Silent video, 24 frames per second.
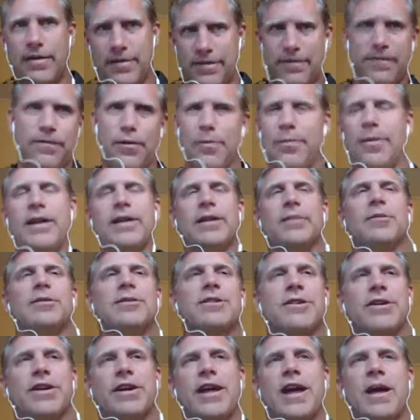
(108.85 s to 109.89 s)
for my
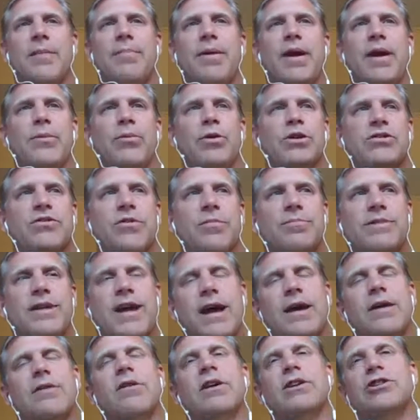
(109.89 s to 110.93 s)
libertarian campaign was from
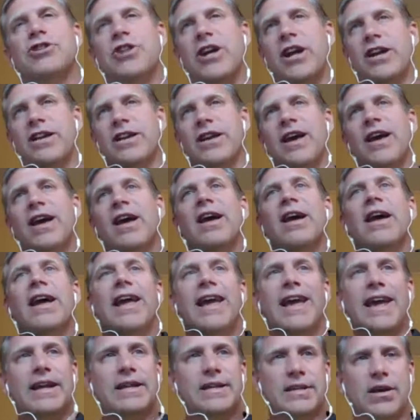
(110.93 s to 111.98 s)
TechCrunch, and
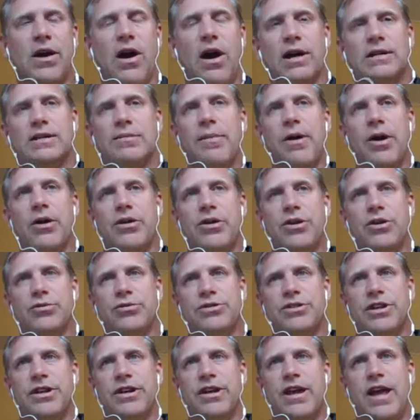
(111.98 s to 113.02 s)
it talked about
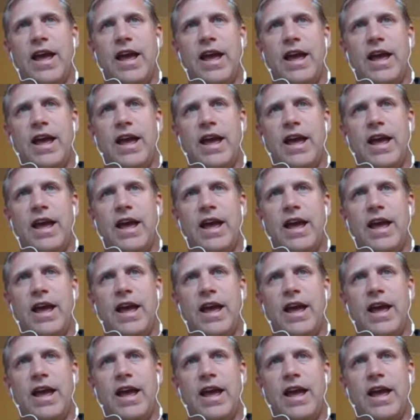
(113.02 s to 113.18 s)
using